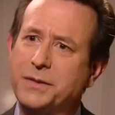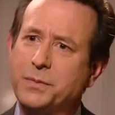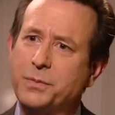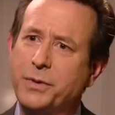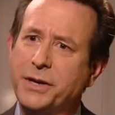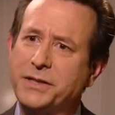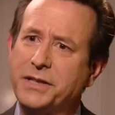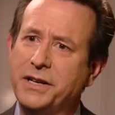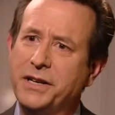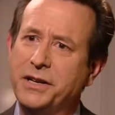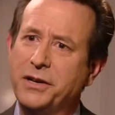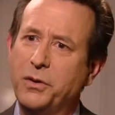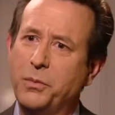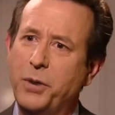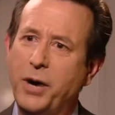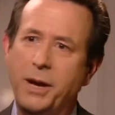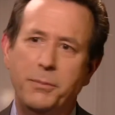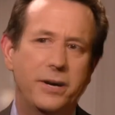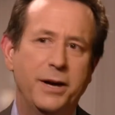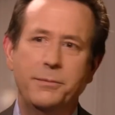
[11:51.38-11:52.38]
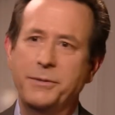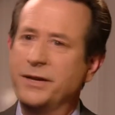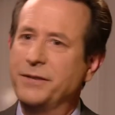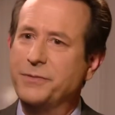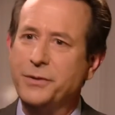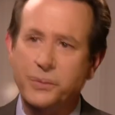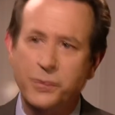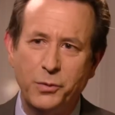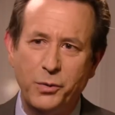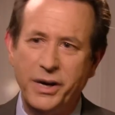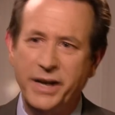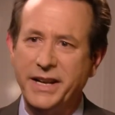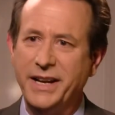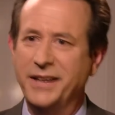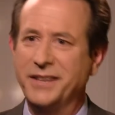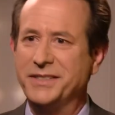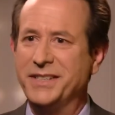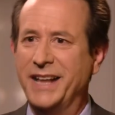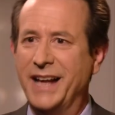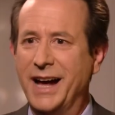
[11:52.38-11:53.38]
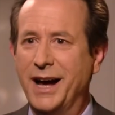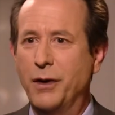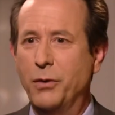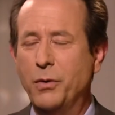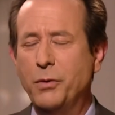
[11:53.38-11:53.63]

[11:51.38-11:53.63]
President Obama, I mean, if you're in the White House now,